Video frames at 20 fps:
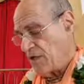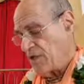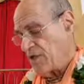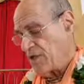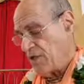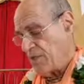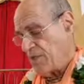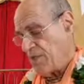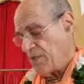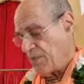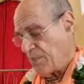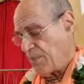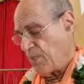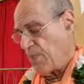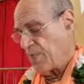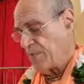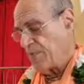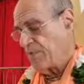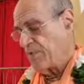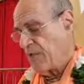So
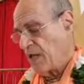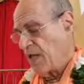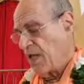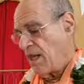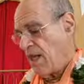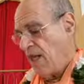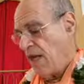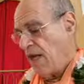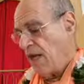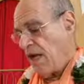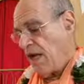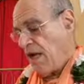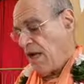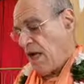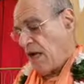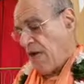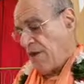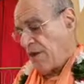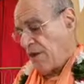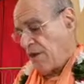purport.
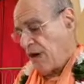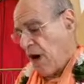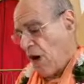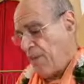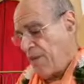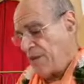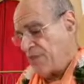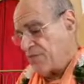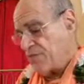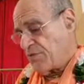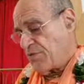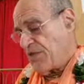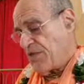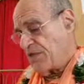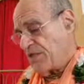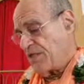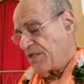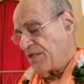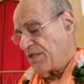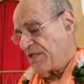The gopis
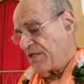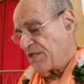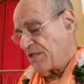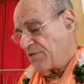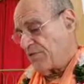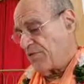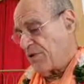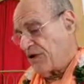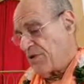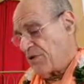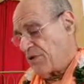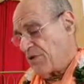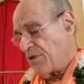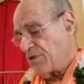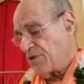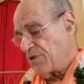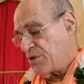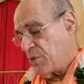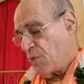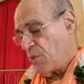reason that the
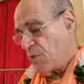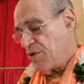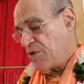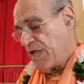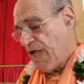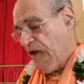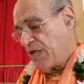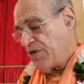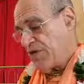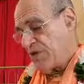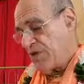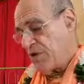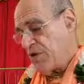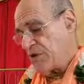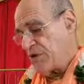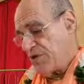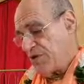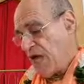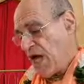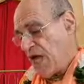creepers would not show
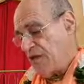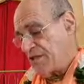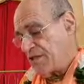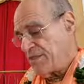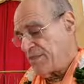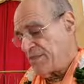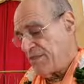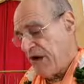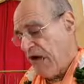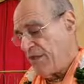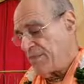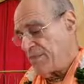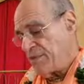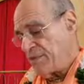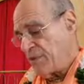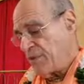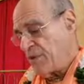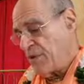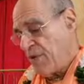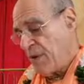signs of
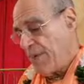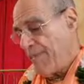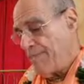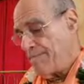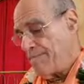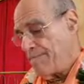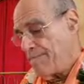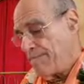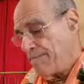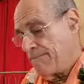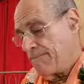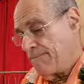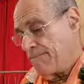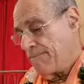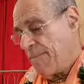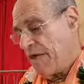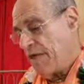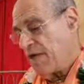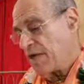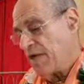rapture
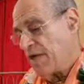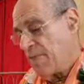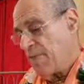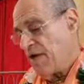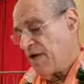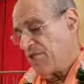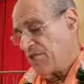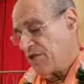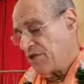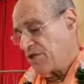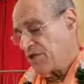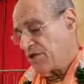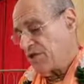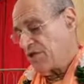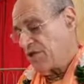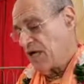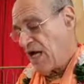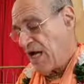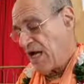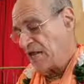merely by
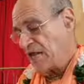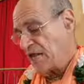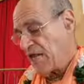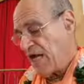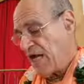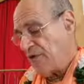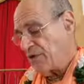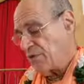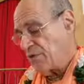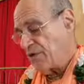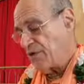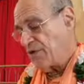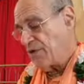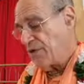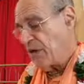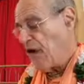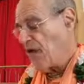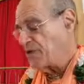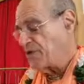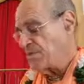physical contact with
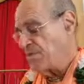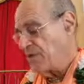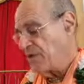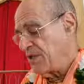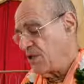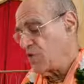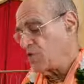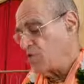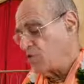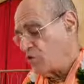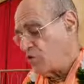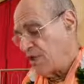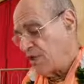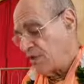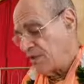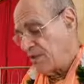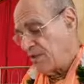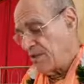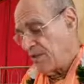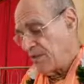their husband, a
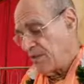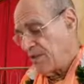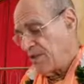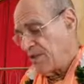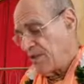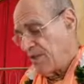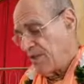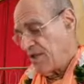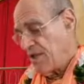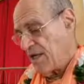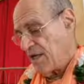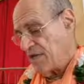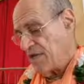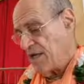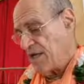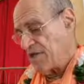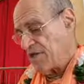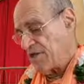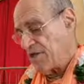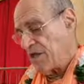tree.
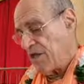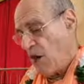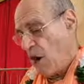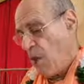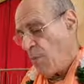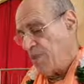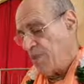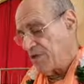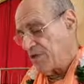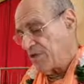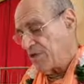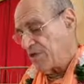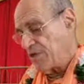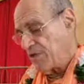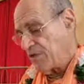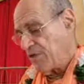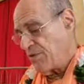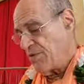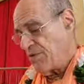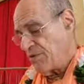Thus, the gopis
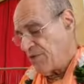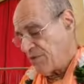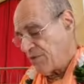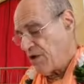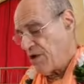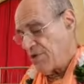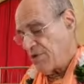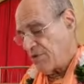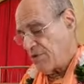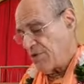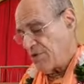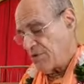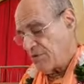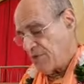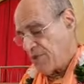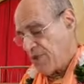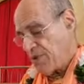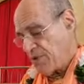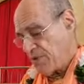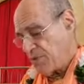concluded that although the
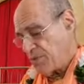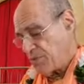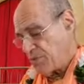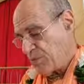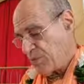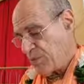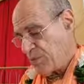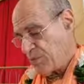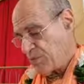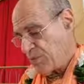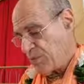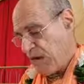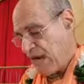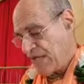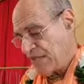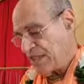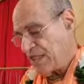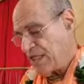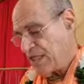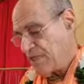creepers were
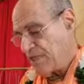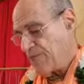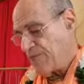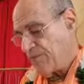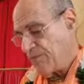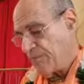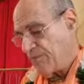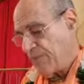embracing